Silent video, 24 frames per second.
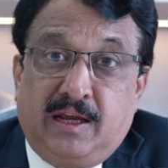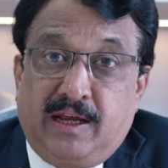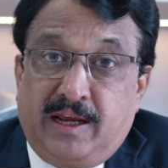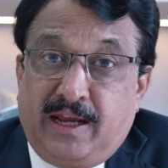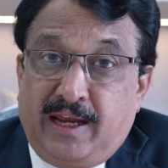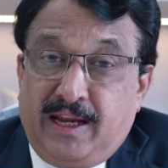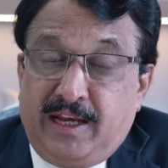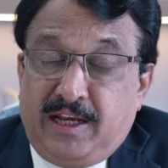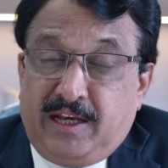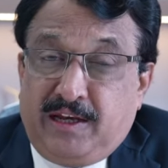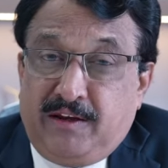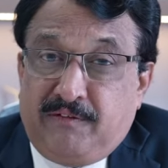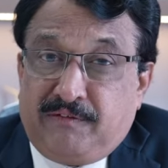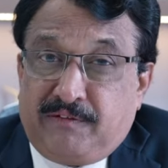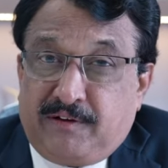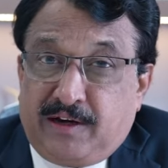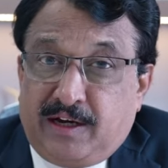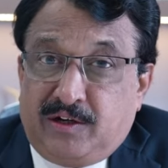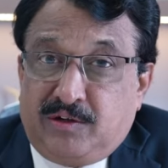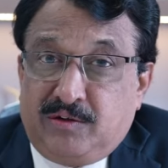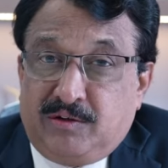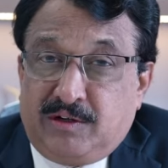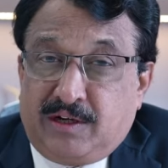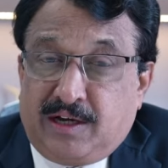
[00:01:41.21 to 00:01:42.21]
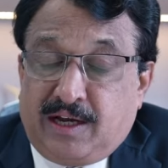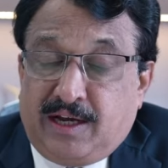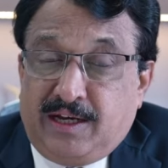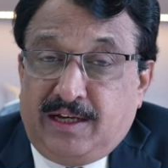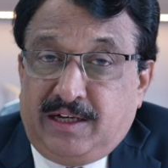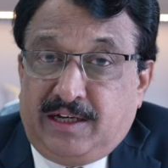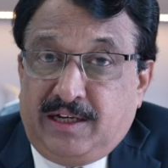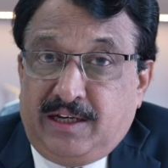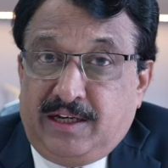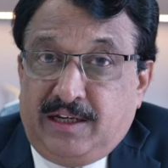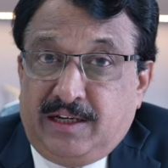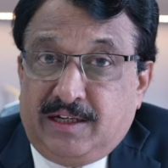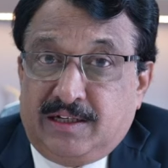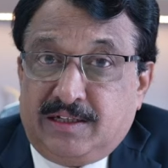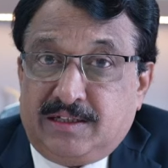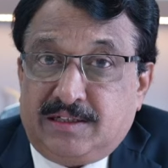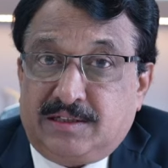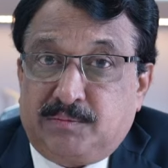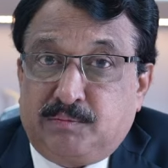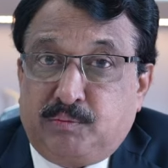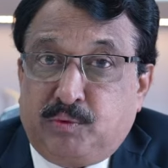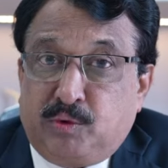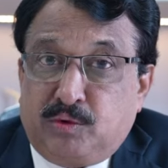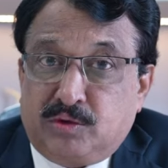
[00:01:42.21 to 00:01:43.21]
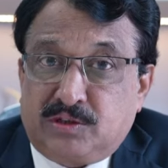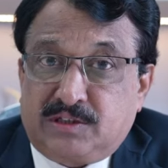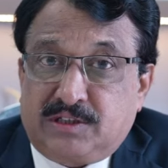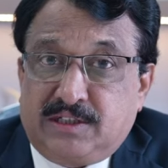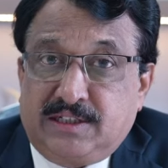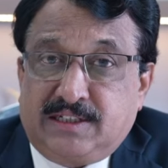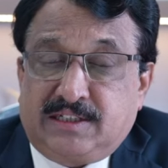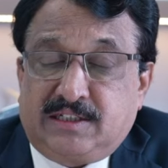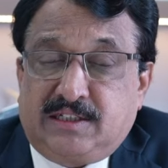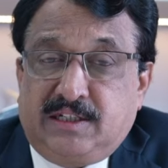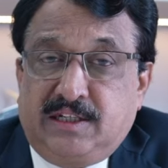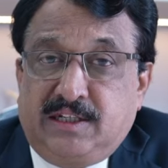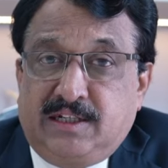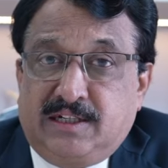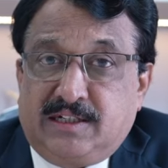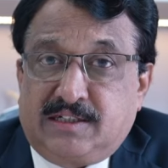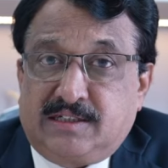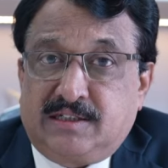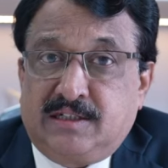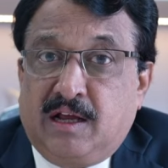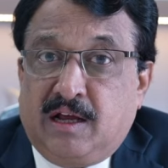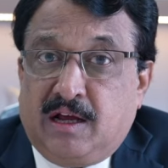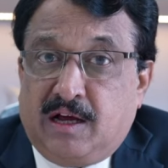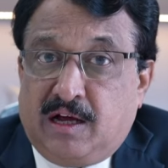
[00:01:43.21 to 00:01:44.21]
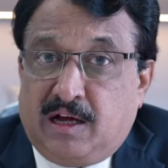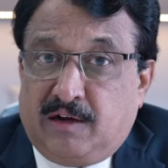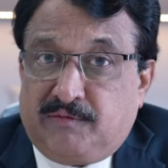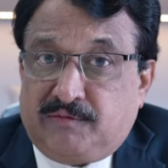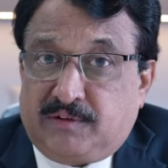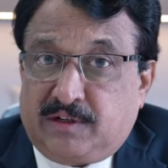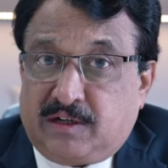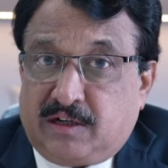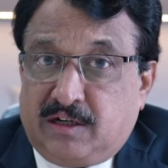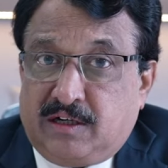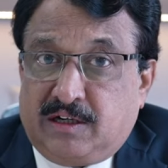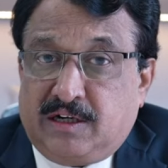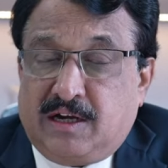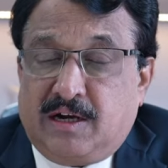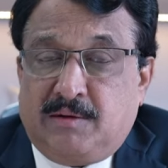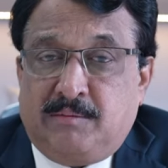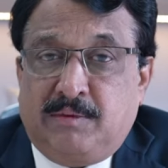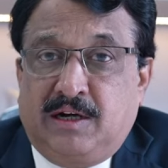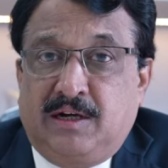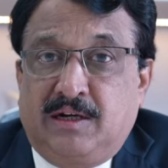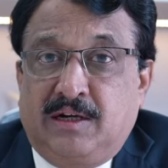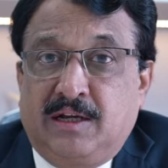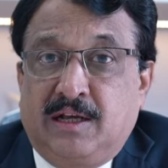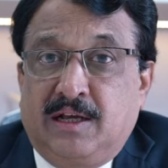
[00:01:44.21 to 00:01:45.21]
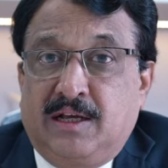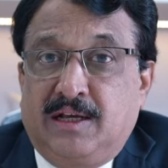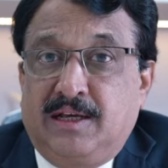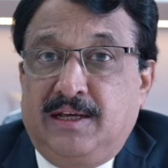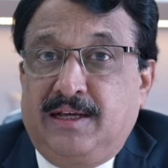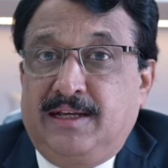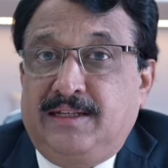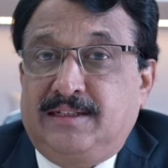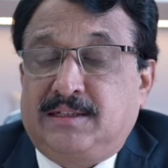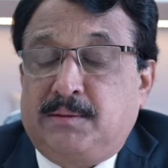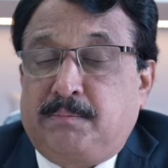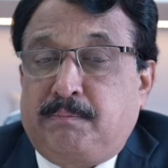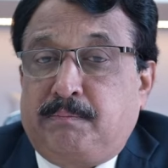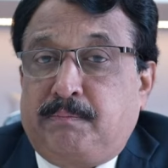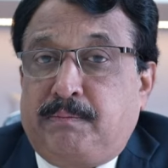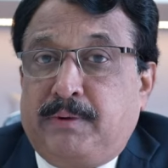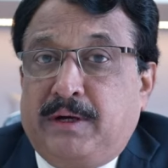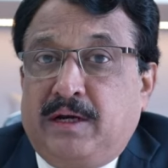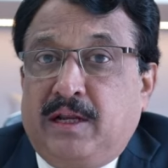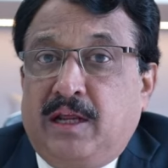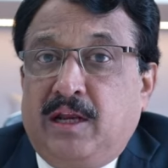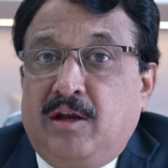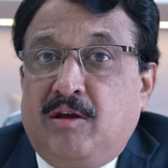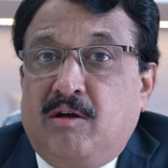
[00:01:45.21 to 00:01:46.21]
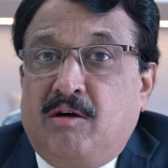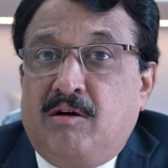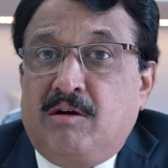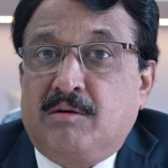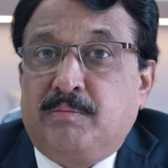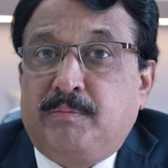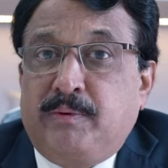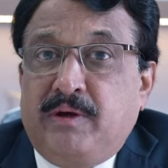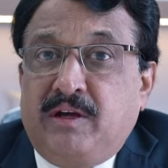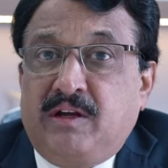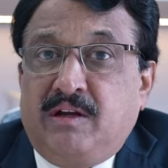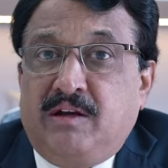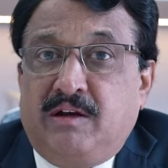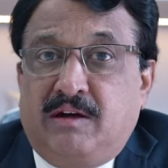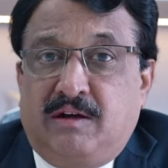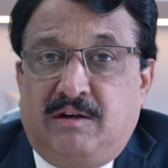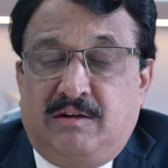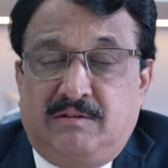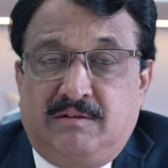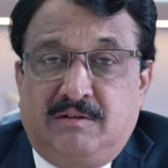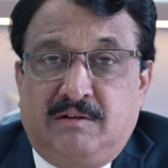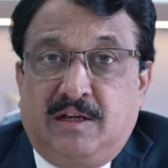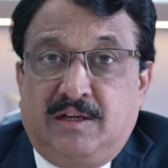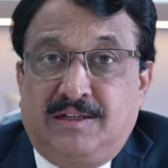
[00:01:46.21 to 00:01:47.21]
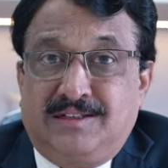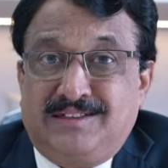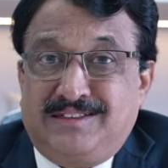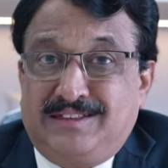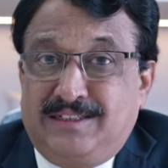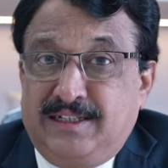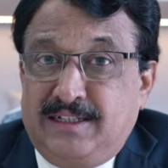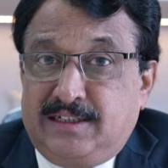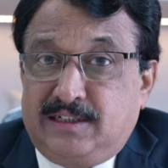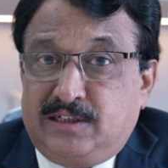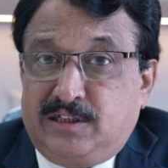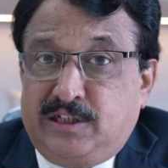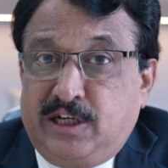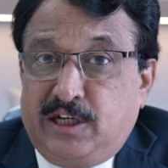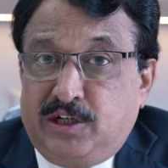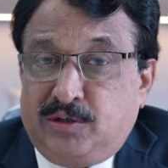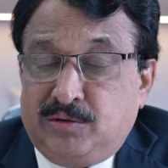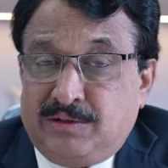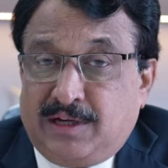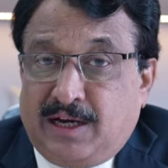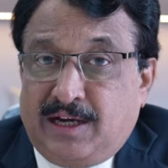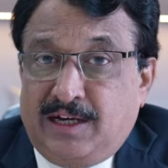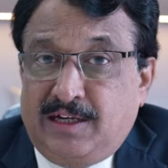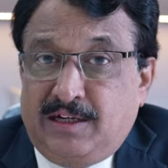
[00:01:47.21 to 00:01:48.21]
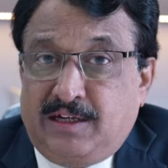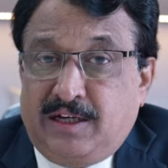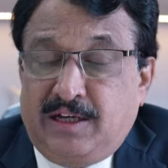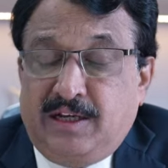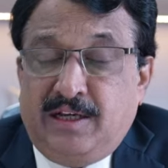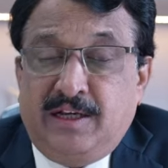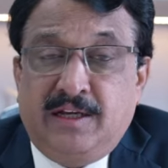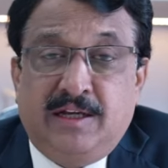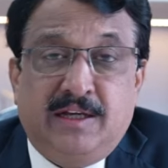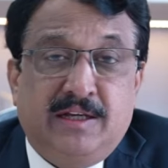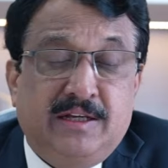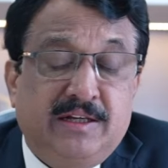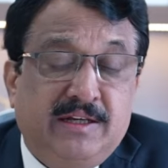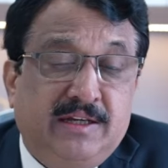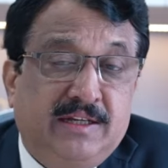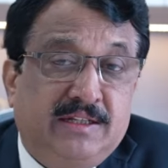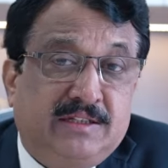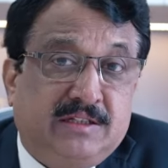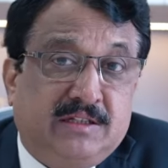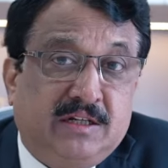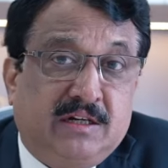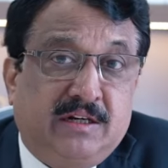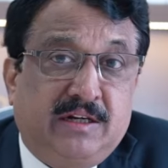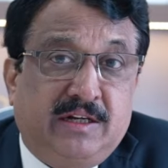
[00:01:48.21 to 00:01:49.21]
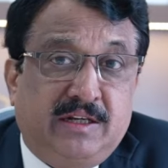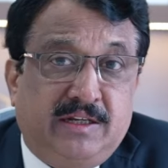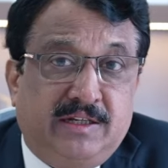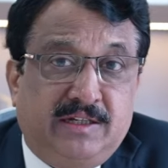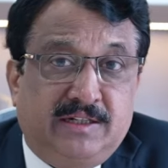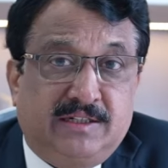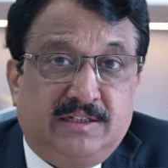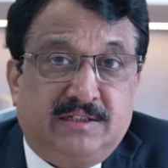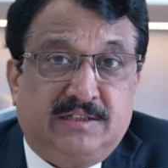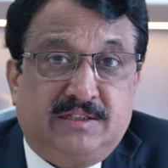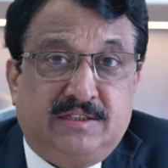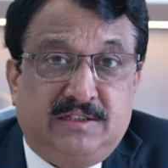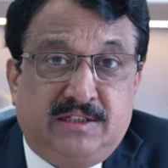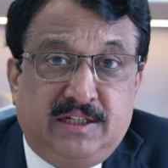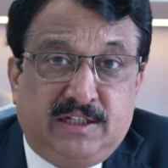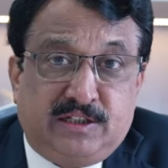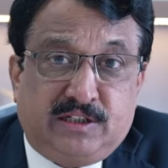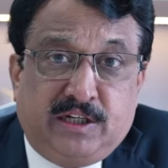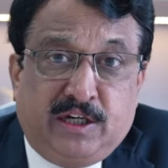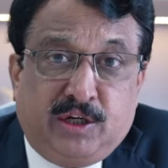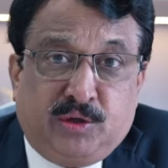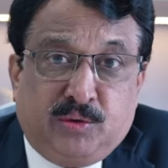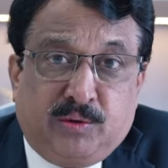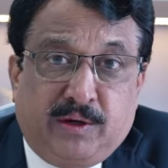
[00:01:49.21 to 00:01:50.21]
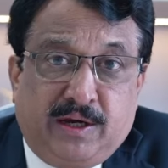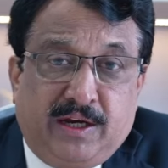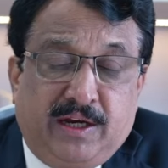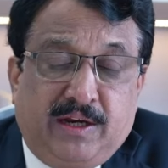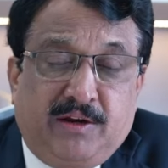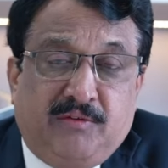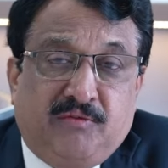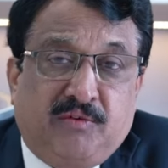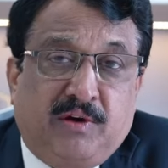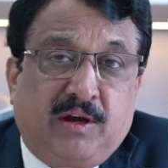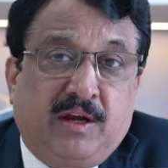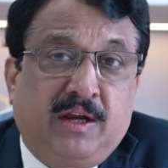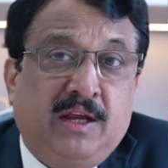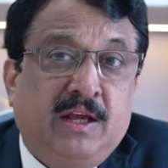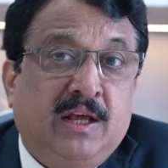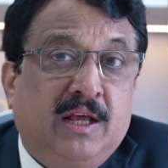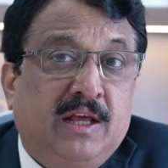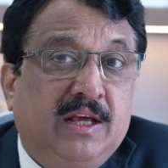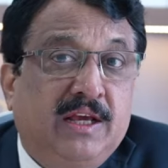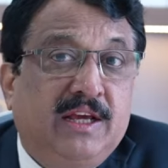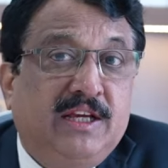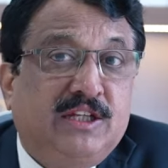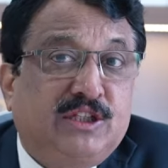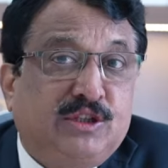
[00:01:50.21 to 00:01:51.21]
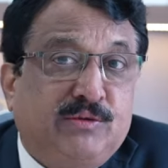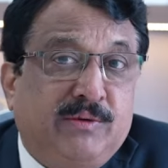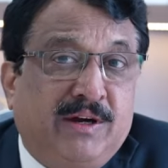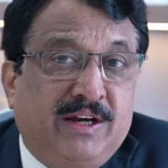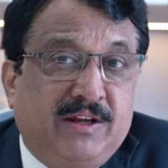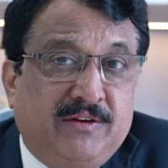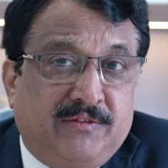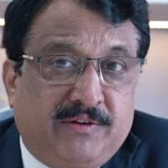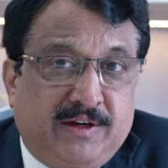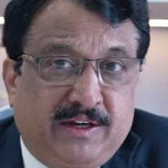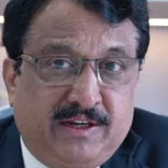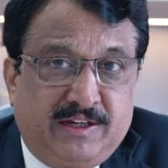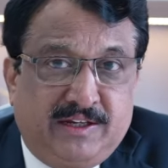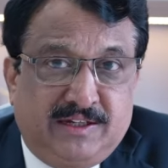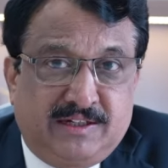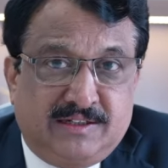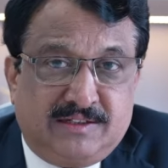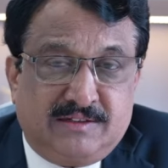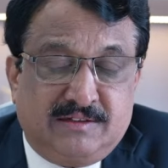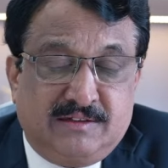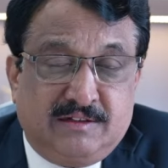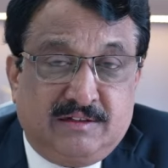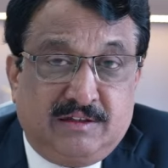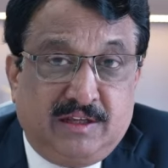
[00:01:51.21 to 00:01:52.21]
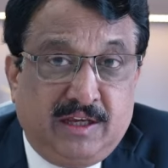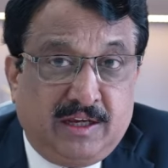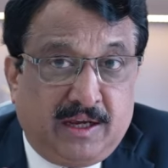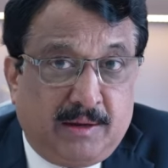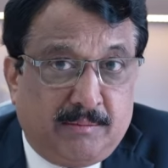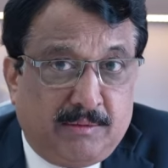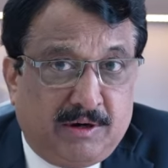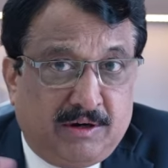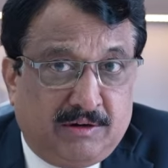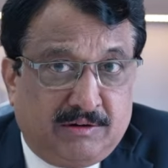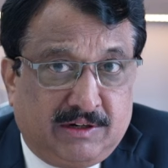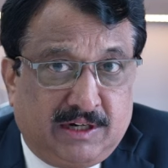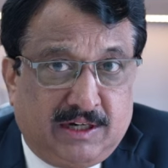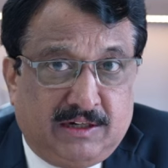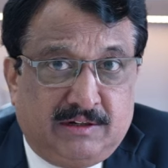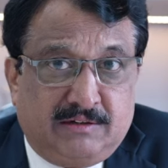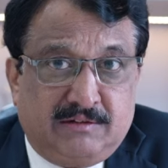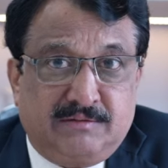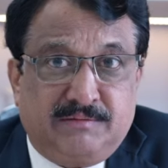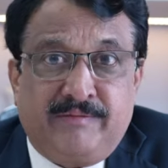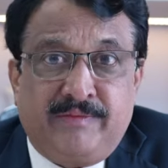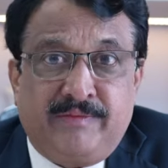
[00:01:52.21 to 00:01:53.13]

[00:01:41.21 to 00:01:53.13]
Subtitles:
85 to 90 years, post 60 years after retirement, is a pretty long period. 60 to 90 is 30 years. 60 to 85 is 25 years. Think about it.